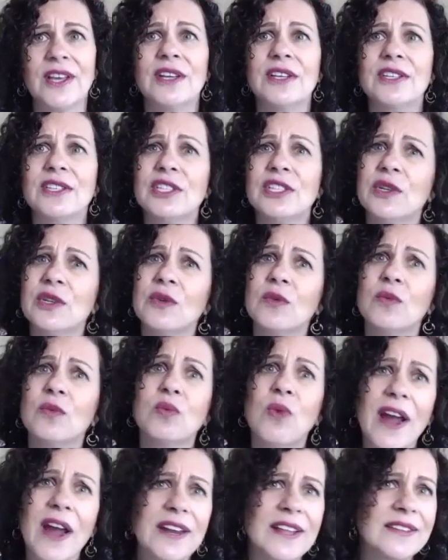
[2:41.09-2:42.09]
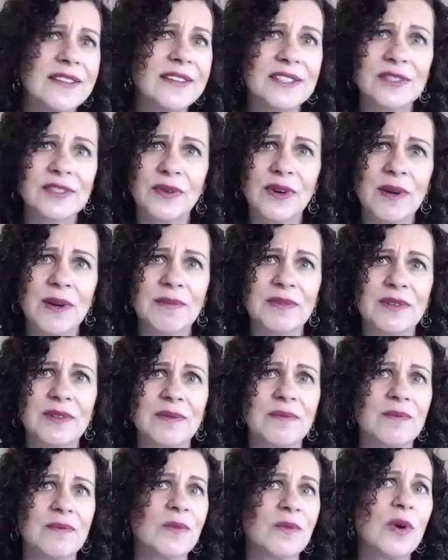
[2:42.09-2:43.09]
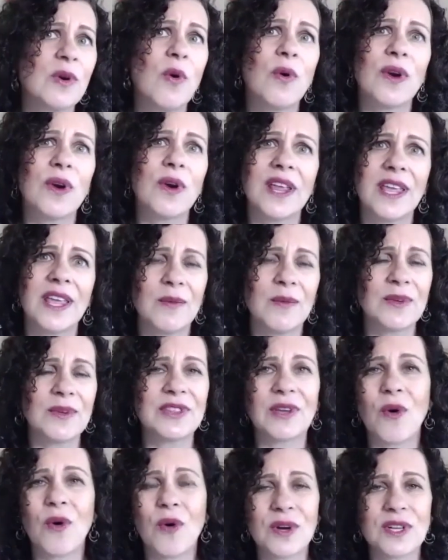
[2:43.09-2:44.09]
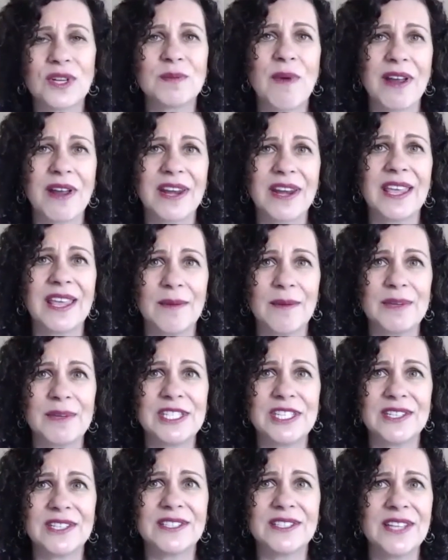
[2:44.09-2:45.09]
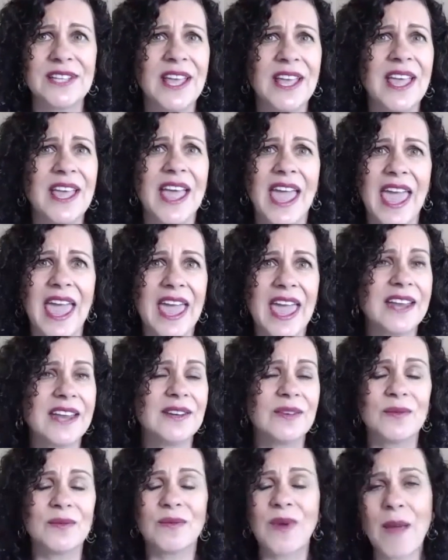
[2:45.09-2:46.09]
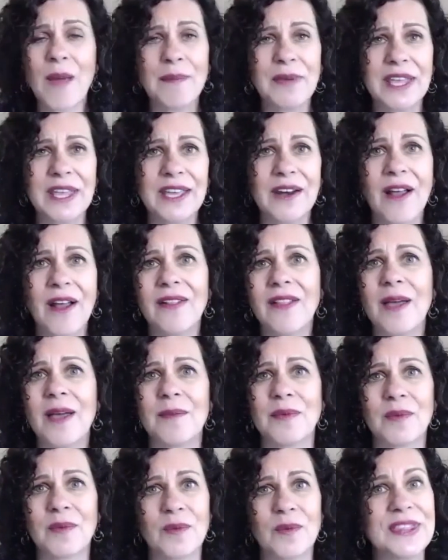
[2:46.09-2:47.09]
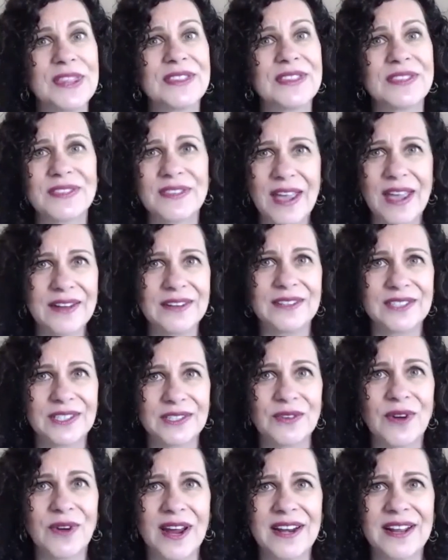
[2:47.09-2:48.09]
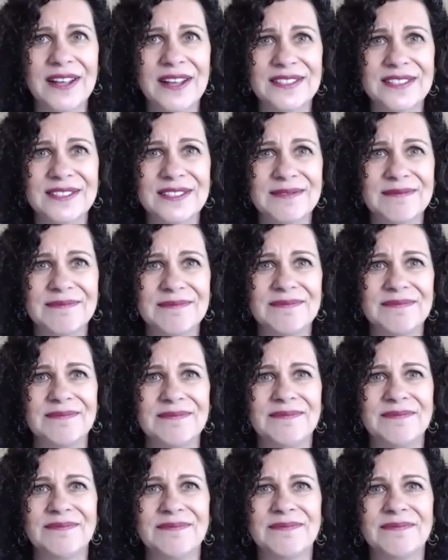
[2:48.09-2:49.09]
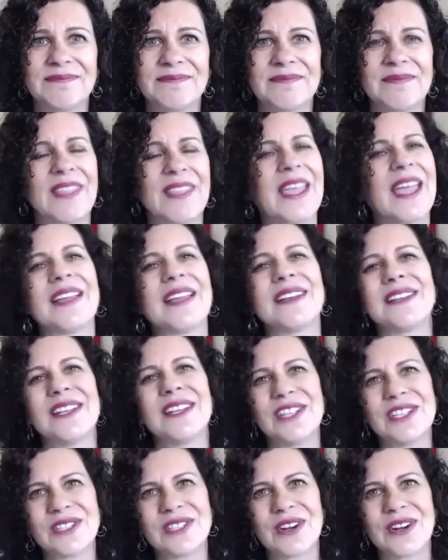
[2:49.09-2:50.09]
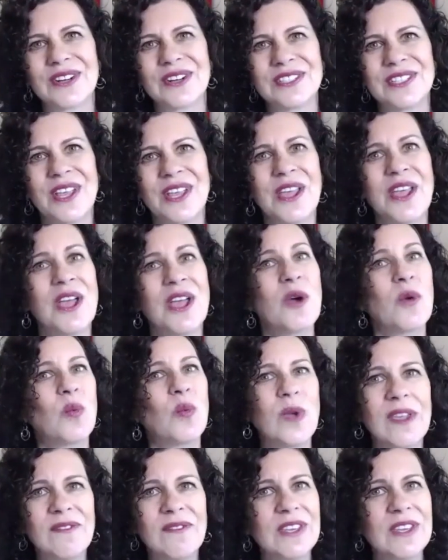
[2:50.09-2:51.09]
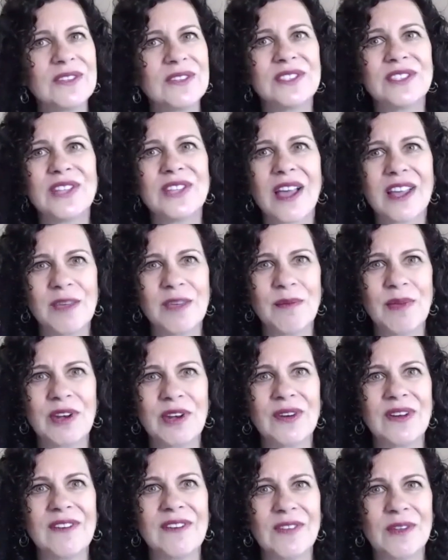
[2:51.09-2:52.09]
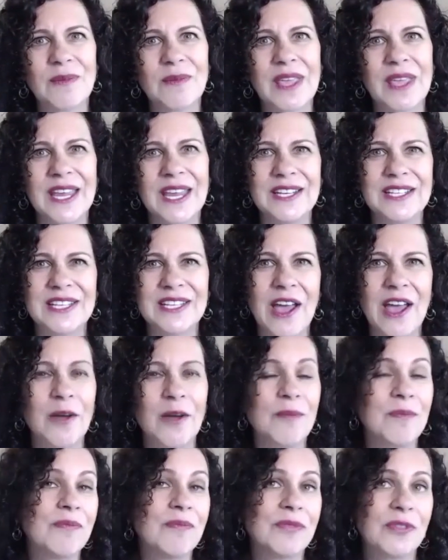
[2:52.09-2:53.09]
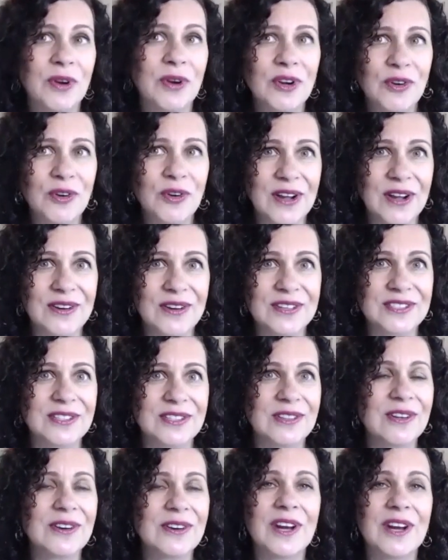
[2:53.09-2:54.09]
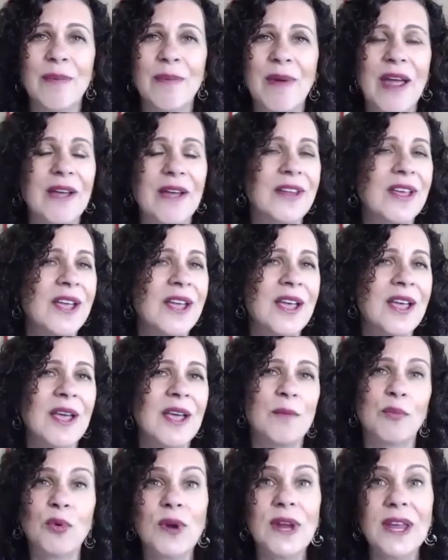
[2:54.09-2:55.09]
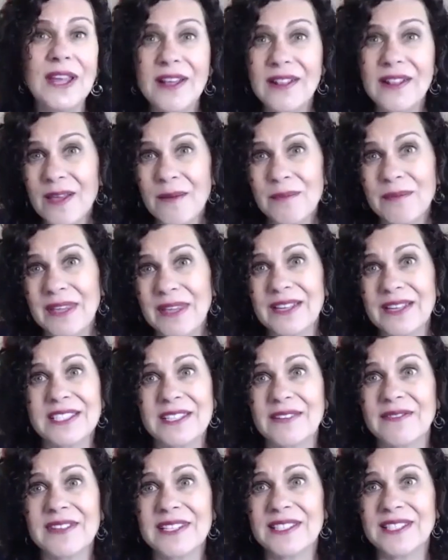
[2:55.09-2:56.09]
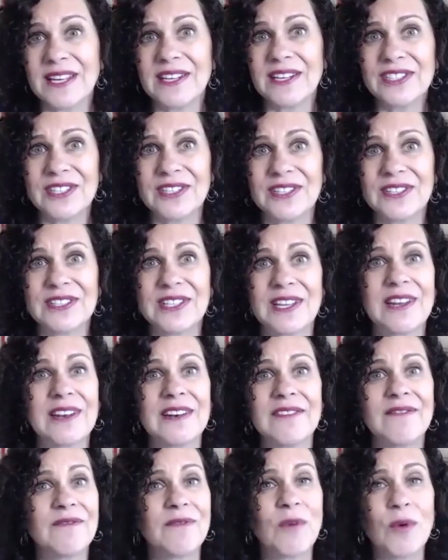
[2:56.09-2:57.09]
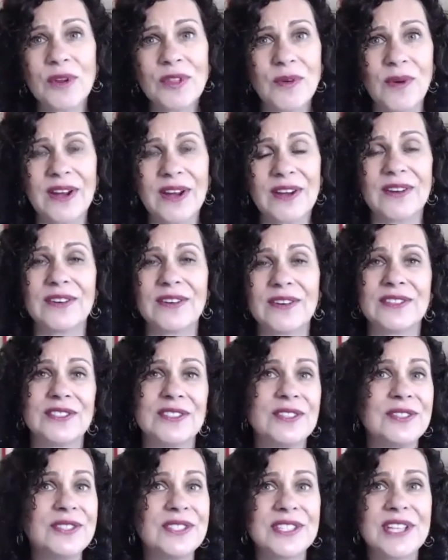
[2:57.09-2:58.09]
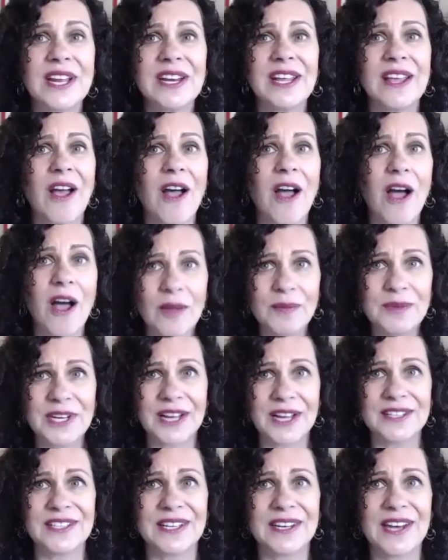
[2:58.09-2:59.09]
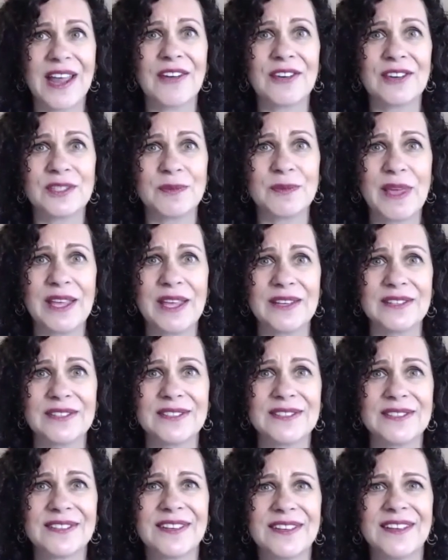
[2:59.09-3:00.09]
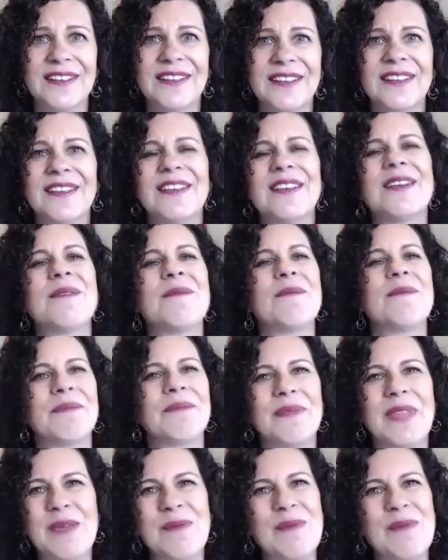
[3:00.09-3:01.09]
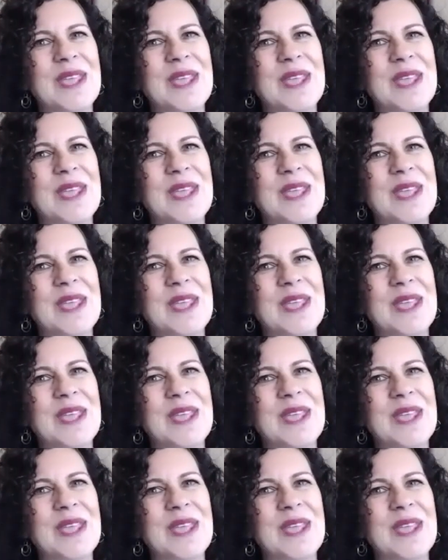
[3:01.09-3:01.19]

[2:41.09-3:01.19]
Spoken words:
to writing the script, recording it with the corresponding images, and wrapping it all up with titles and credits. At DigiStars, we've used documentary filmmaking to help third graders learn about pre-Columbian civilizations and fourth graders to study objects in outer space. They made